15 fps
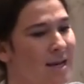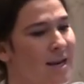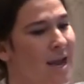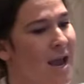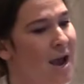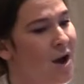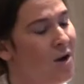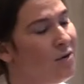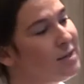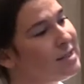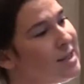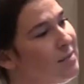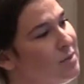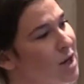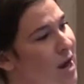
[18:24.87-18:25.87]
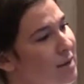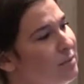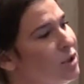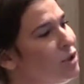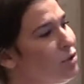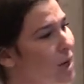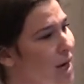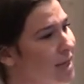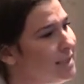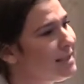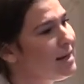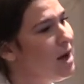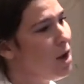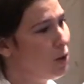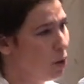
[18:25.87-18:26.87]
now sometimes drugs
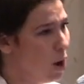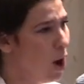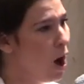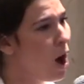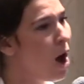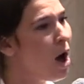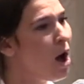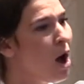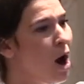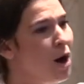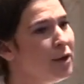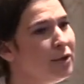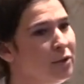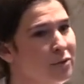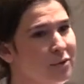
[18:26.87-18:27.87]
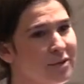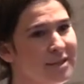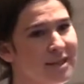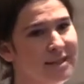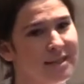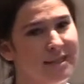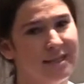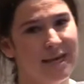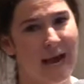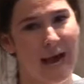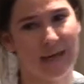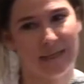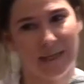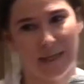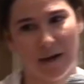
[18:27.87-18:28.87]
and alcohol are used as a
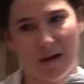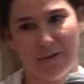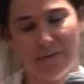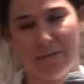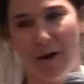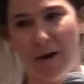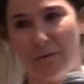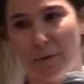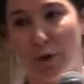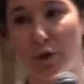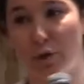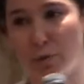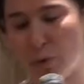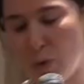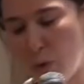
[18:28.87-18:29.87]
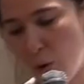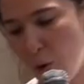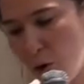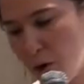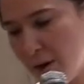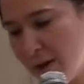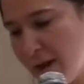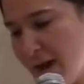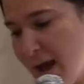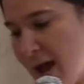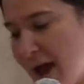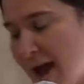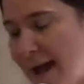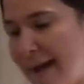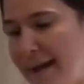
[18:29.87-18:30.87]
tactic of, of control
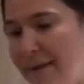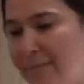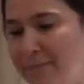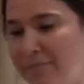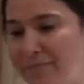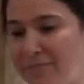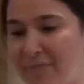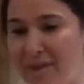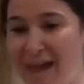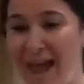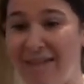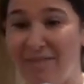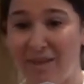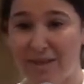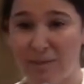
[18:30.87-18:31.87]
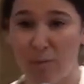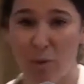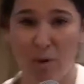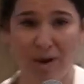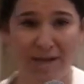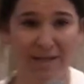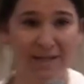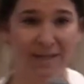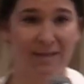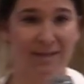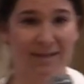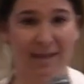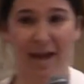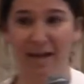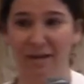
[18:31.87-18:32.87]
um, at this point in
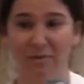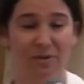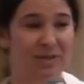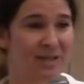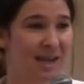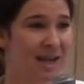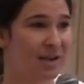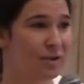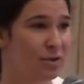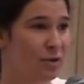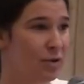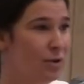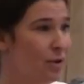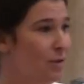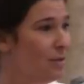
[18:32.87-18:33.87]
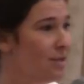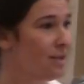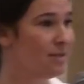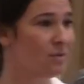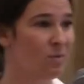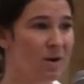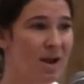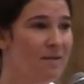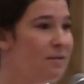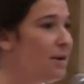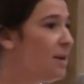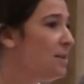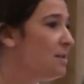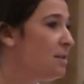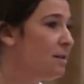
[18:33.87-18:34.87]
this honeymoon stage they're used as whatever
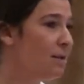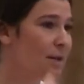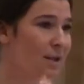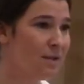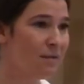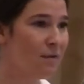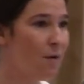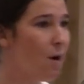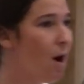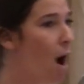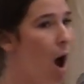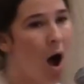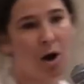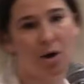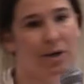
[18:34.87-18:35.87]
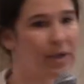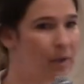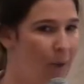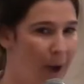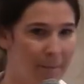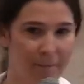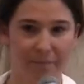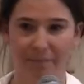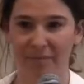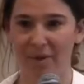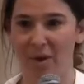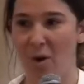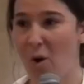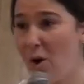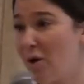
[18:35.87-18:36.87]
it is you're looking for i'll hook you up
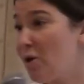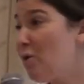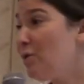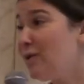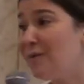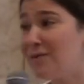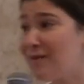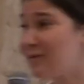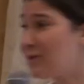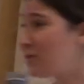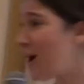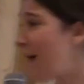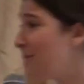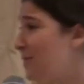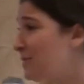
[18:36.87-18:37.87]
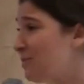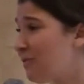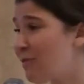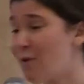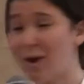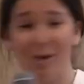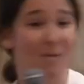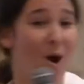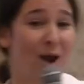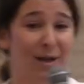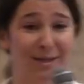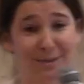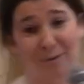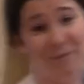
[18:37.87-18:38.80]
or oh you've never tried this before come on it's